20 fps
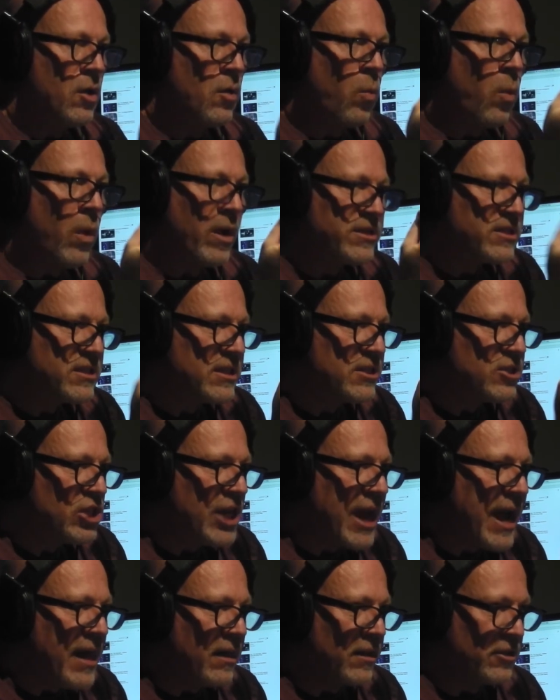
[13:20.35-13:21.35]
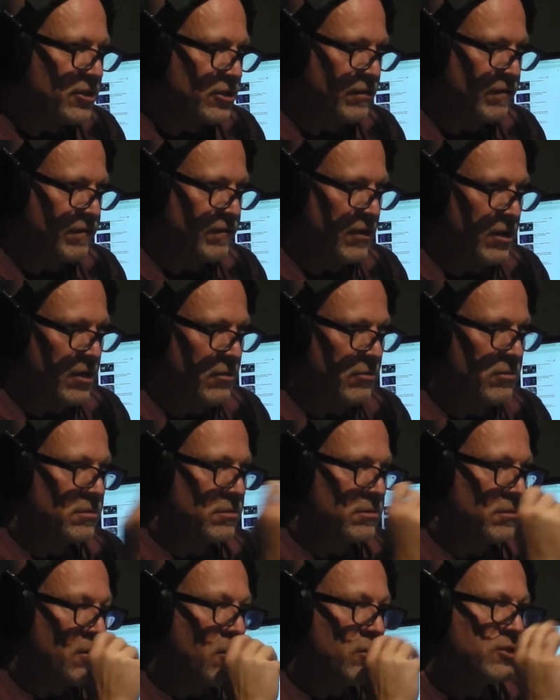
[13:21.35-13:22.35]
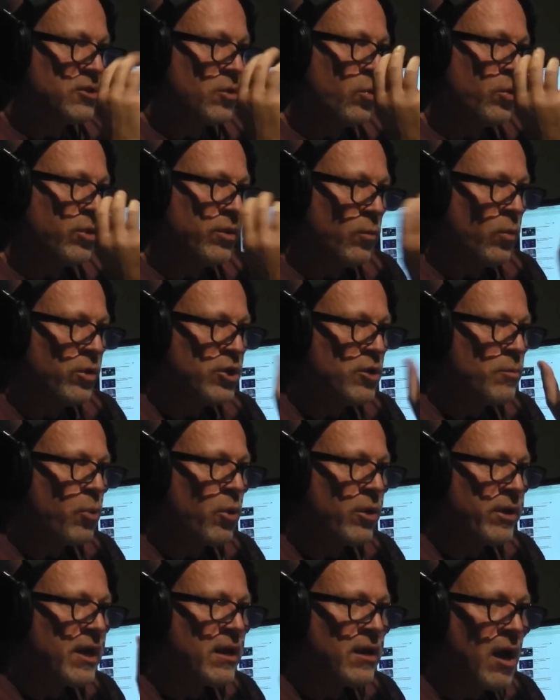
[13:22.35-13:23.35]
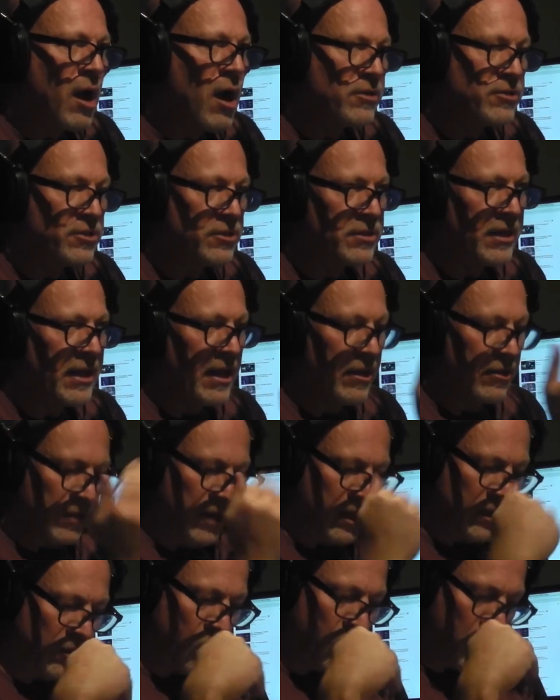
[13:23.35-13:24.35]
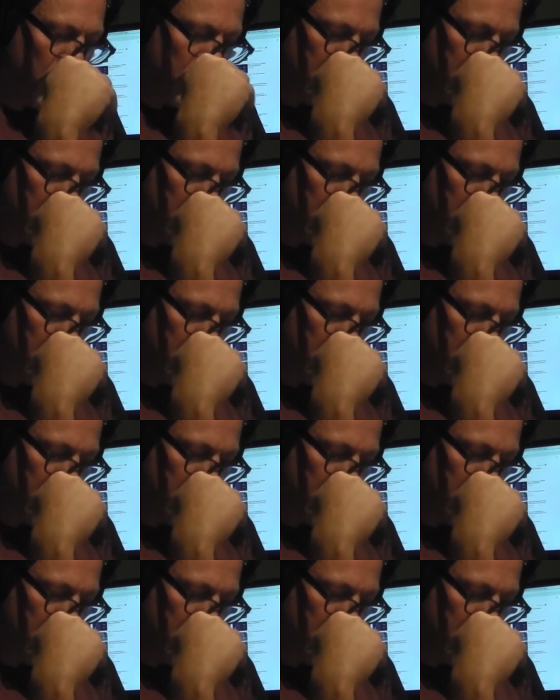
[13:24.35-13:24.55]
What's the challenge for you? So when you're putting a concert together, like the one